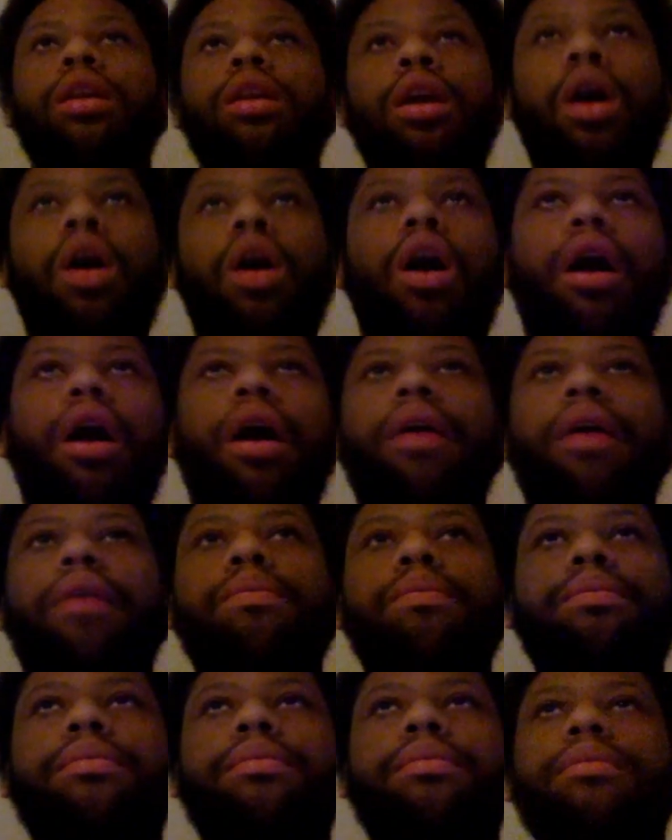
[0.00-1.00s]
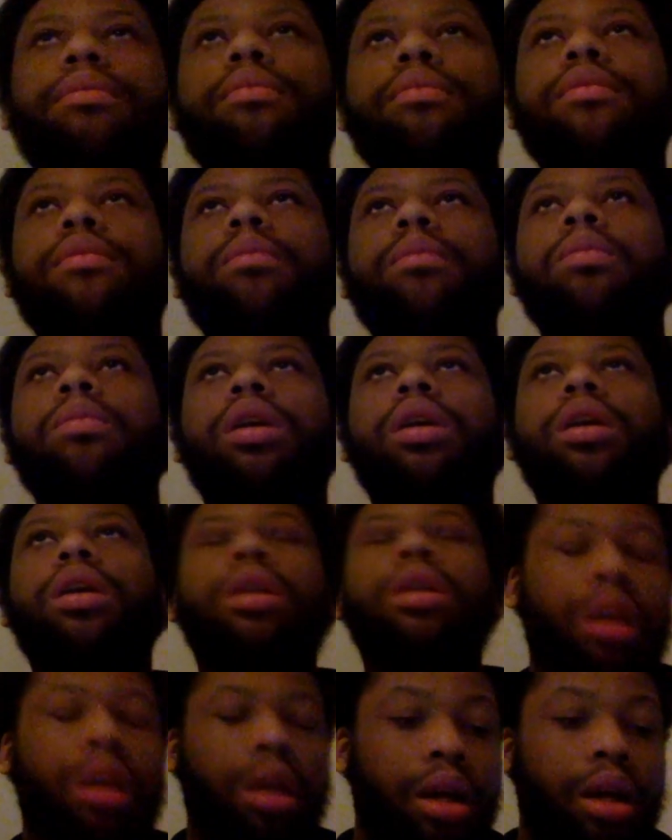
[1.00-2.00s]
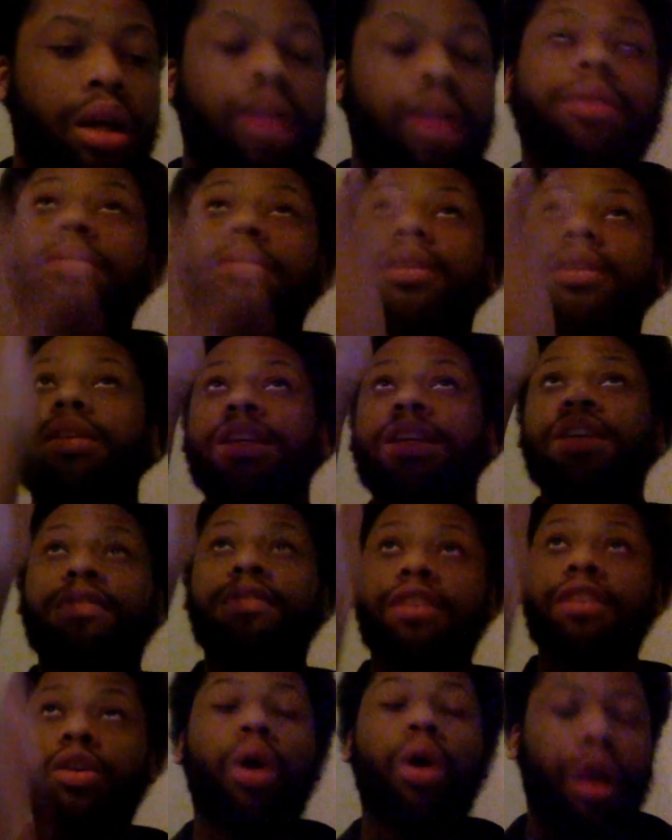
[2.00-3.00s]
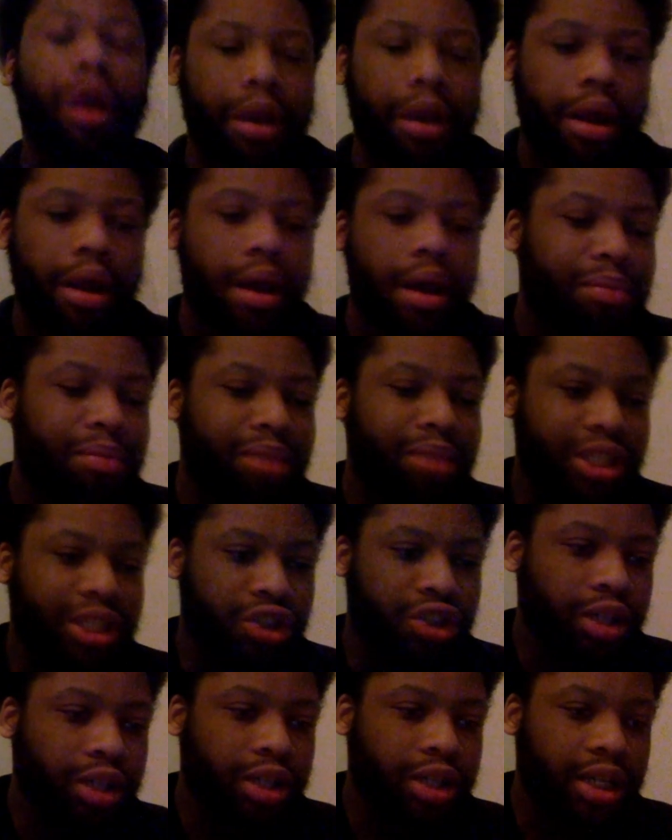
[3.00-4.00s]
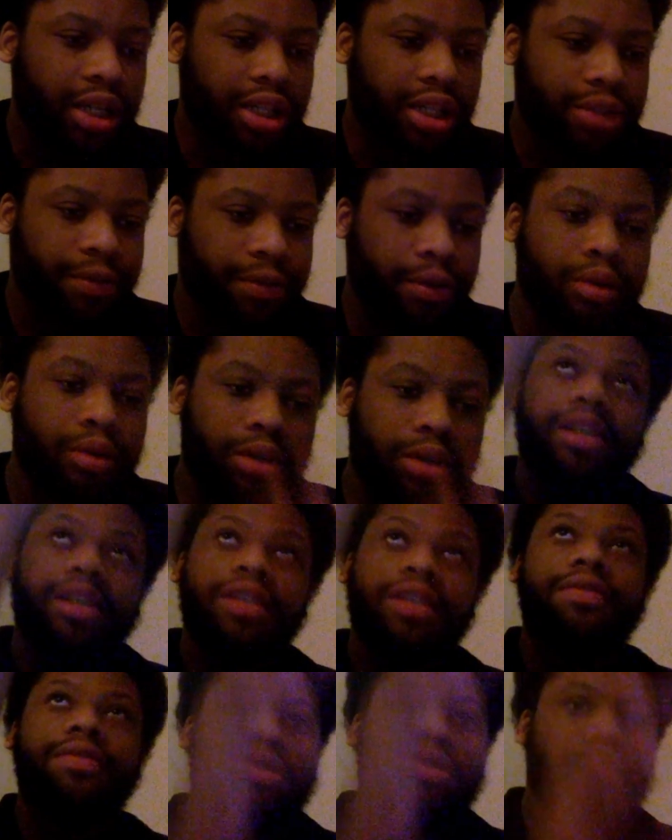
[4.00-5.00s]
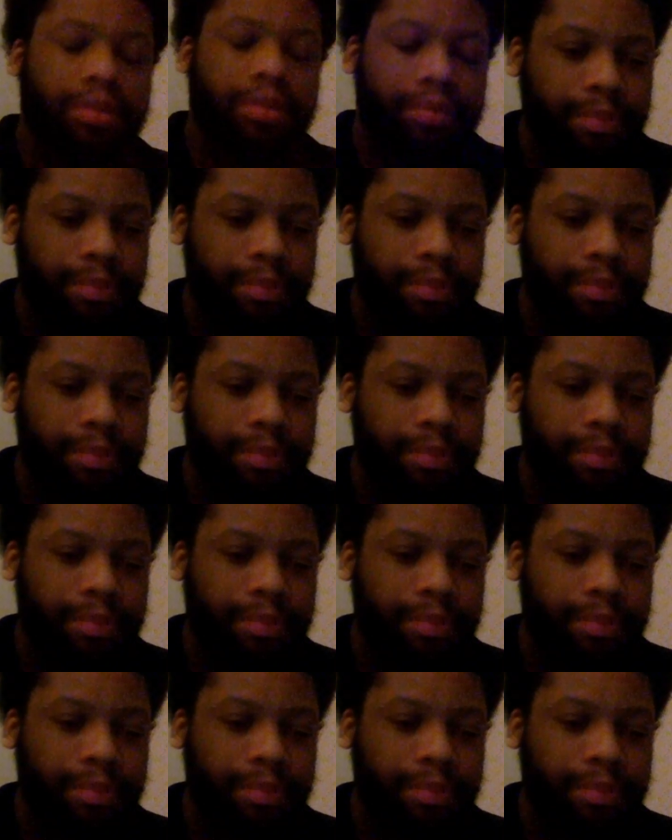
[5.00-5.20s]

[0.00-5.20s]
All right, I'm looking. The TV's on, but you looking at your phone. The TV's on.